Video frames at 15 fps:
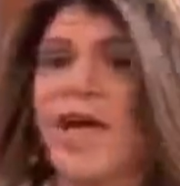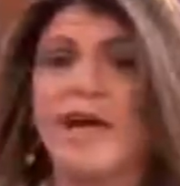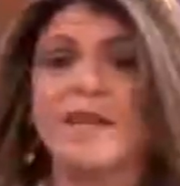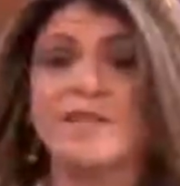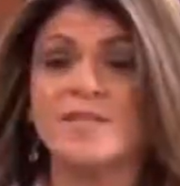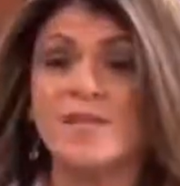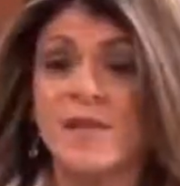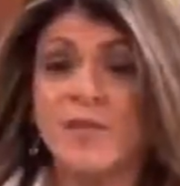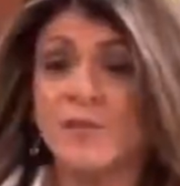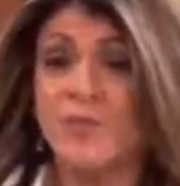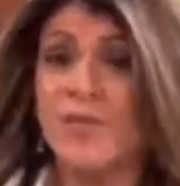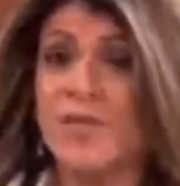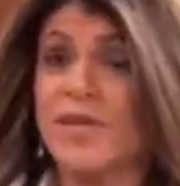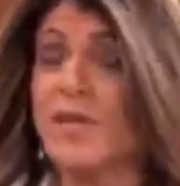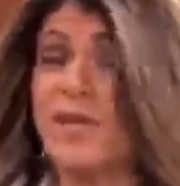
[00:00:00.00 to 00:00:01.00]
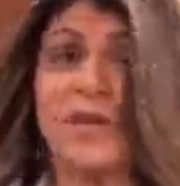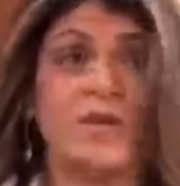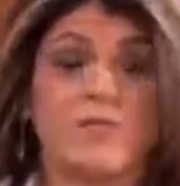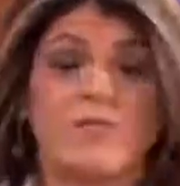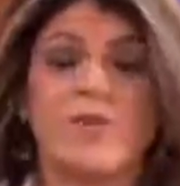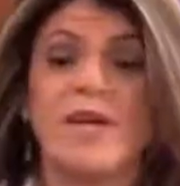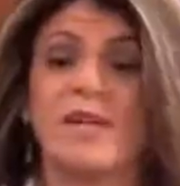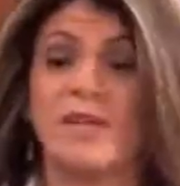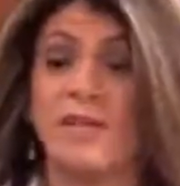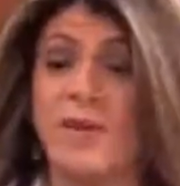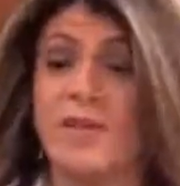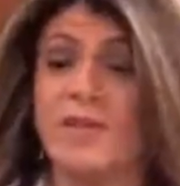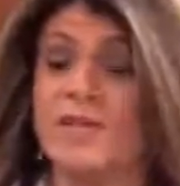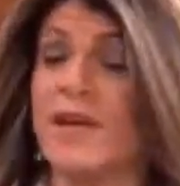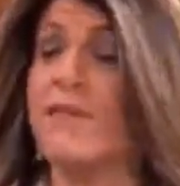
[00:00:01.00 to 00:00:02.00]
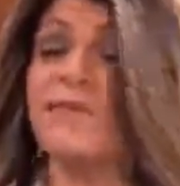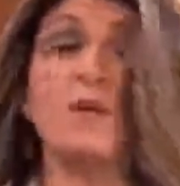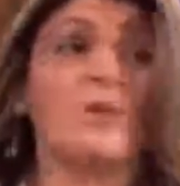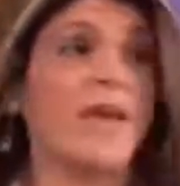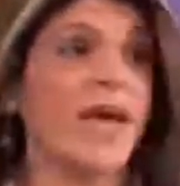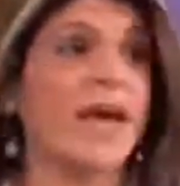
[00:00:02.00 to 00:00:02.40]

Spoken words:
And it's really a great stuff that we